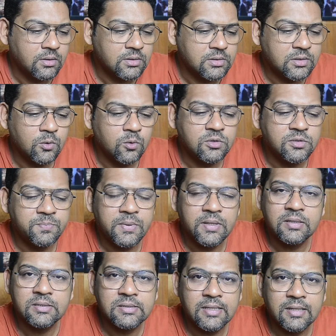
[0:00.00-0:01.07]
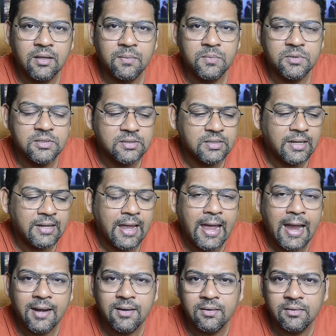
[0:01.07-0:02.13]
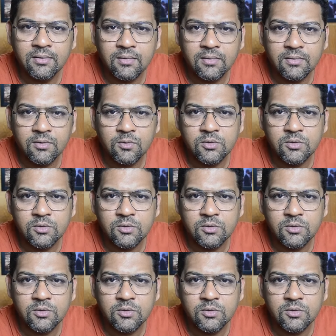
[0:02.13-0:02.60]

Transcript: slow speed sync images can add a